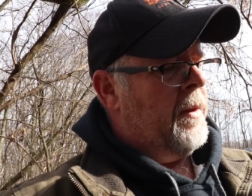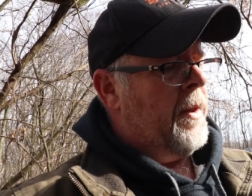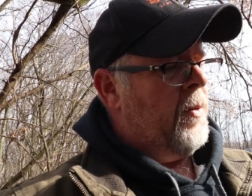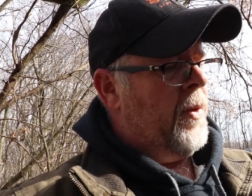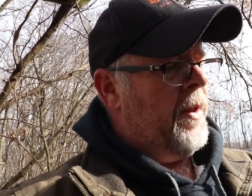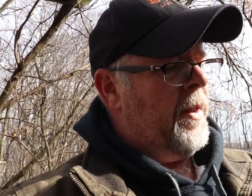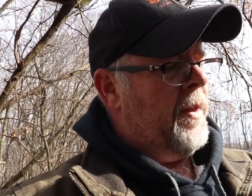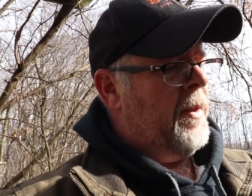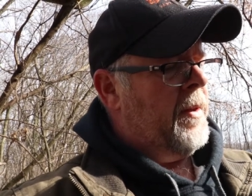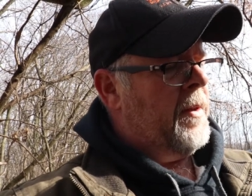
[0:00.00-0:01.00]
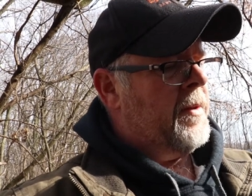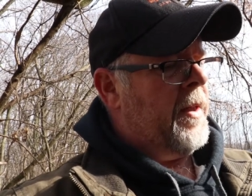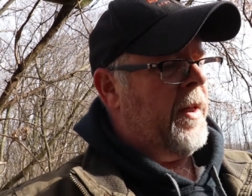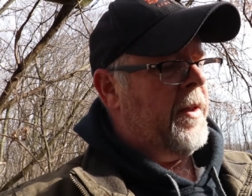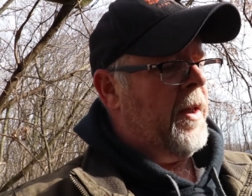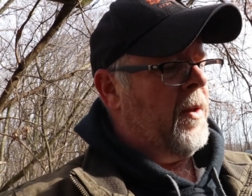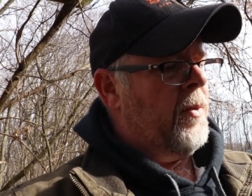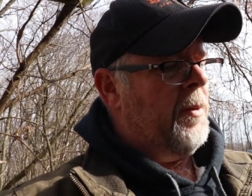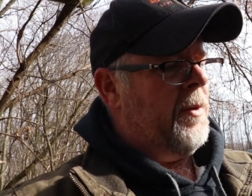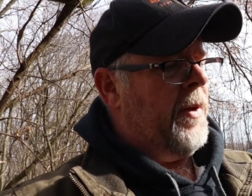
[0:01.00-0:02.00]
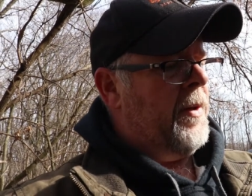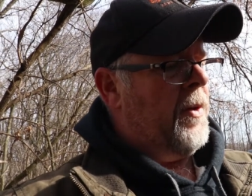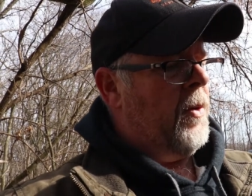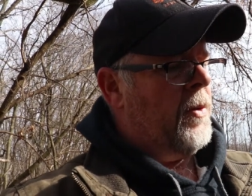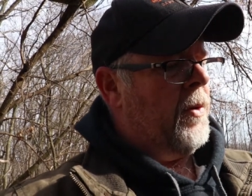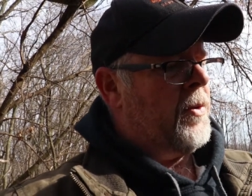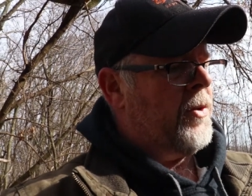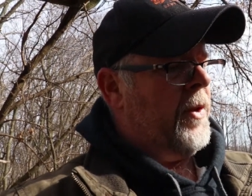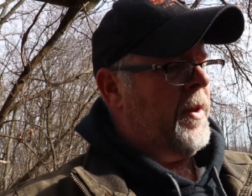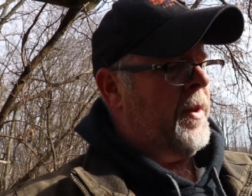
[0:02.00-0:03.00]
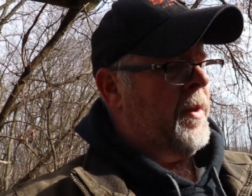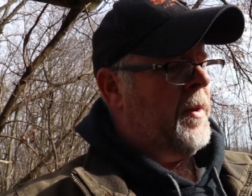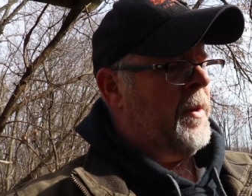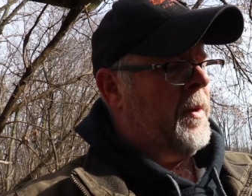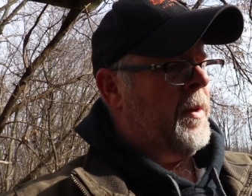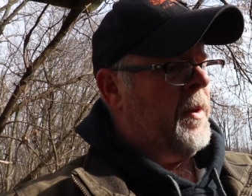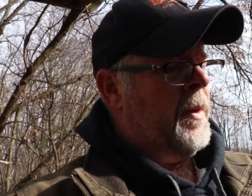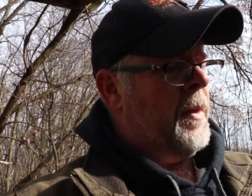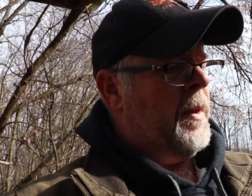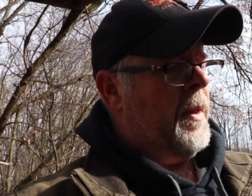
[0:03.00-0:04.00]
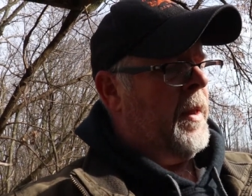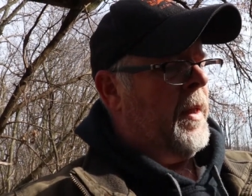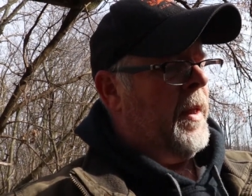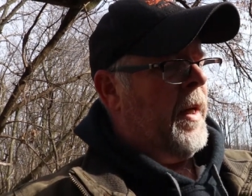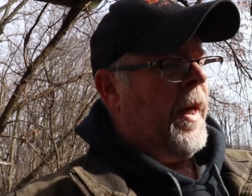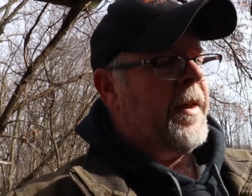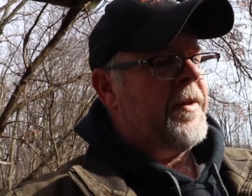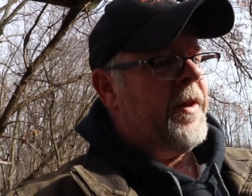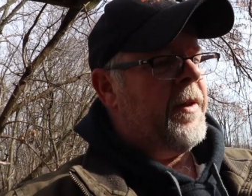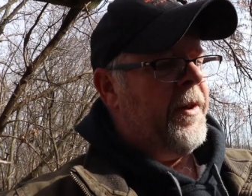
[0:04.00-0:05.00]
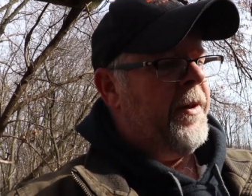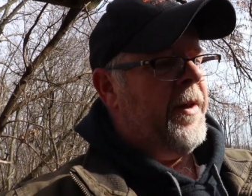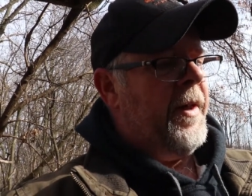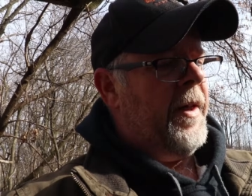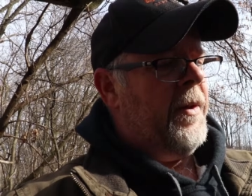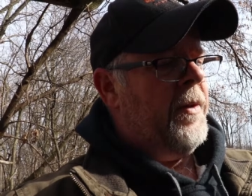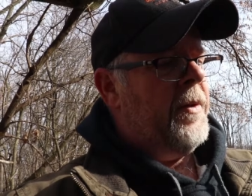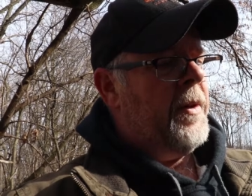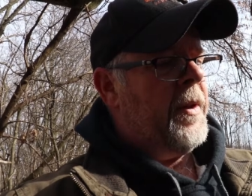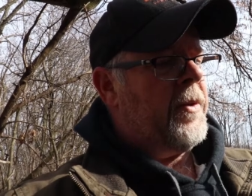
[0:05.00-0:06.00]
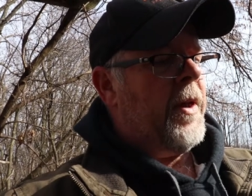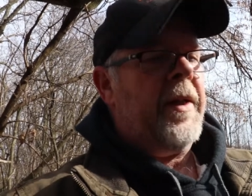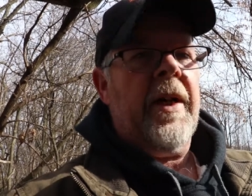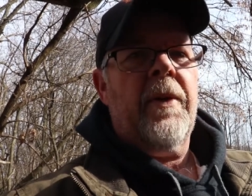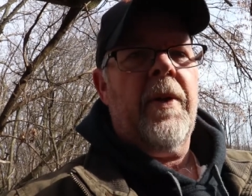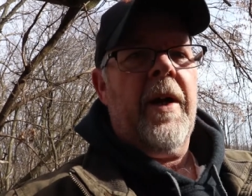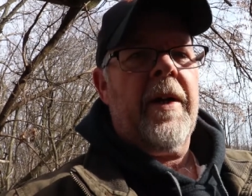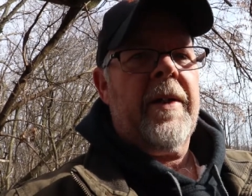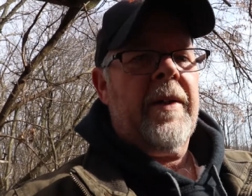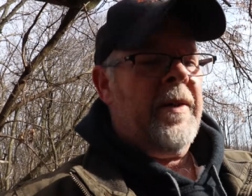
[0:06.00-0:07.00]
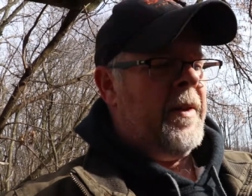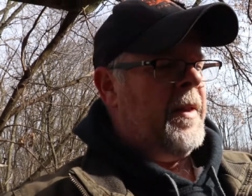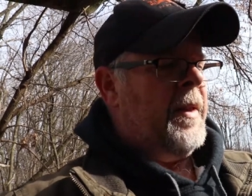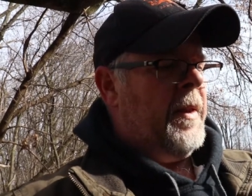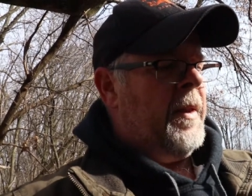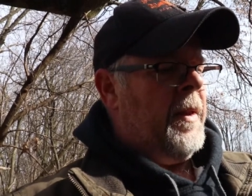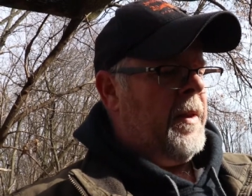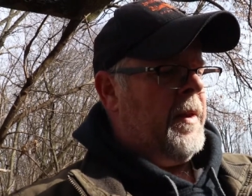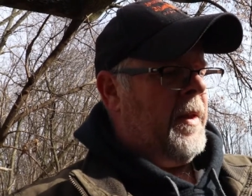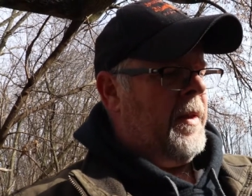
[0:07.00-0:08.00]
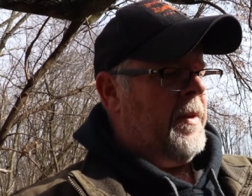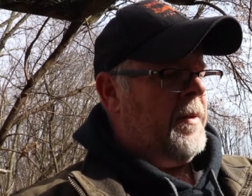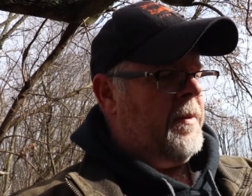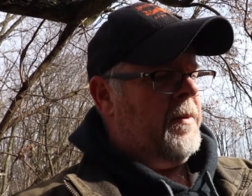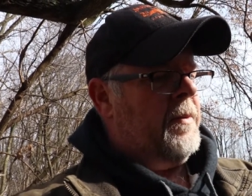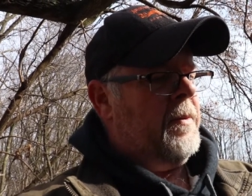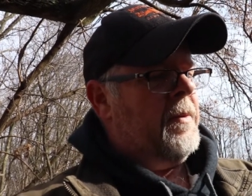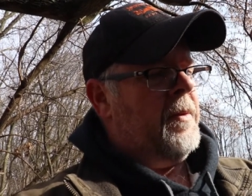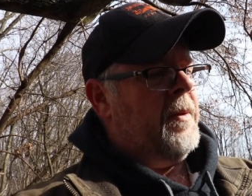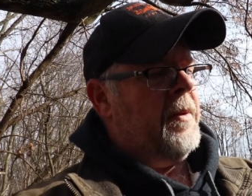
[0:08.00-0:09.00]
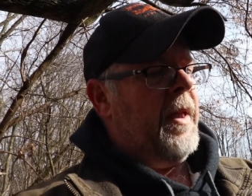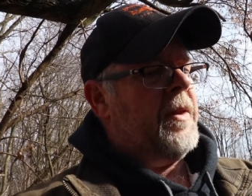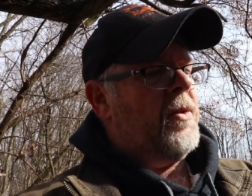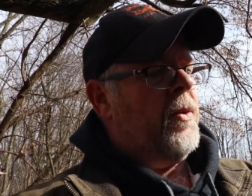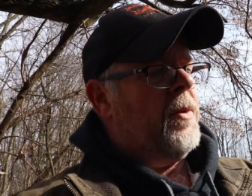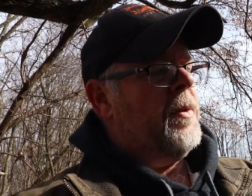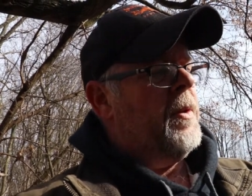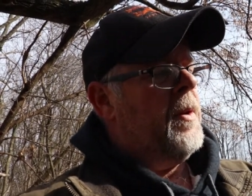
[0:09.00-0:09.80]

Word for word: Little Willie, tie a yellow ribbon around the old oak tree. I can see clearly now. Crocodile Rock. Yeah, that's old.